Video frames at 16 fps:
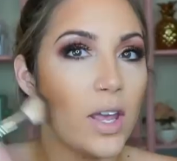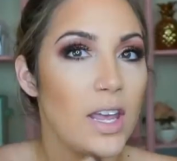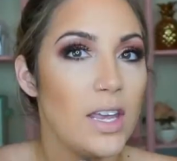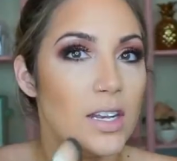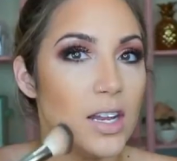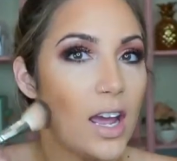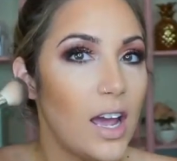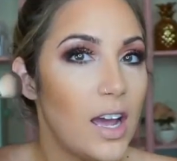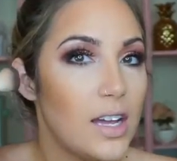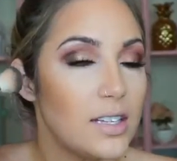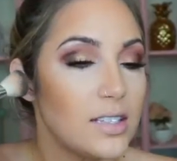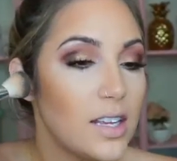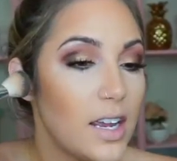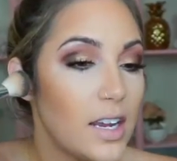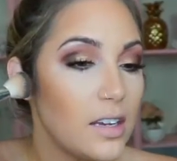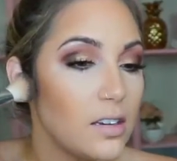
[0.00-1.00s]
in
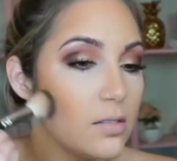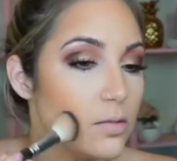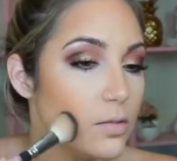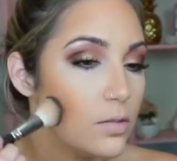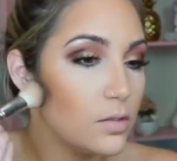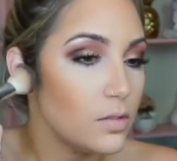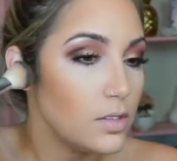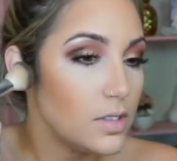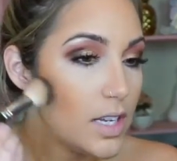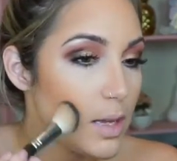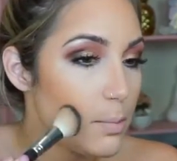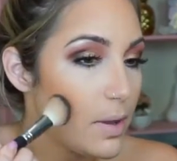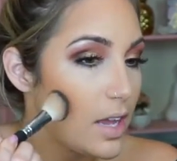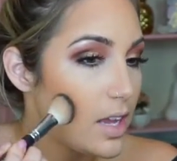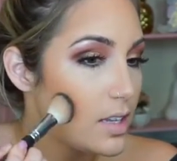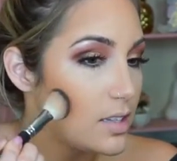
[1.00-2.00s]
as like
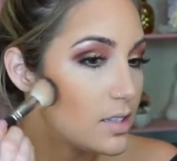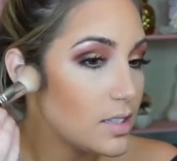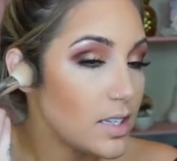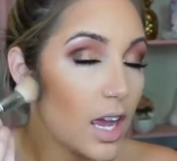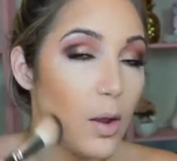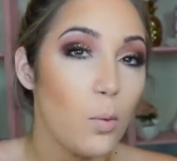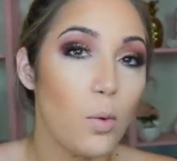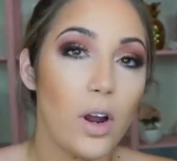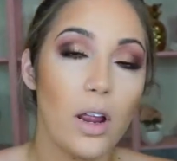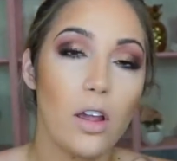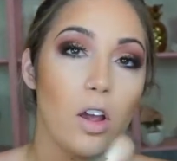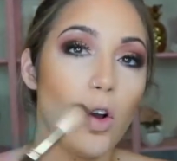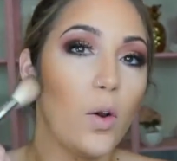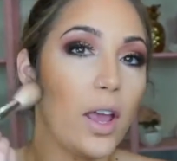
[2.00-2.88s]
deep and set where I go.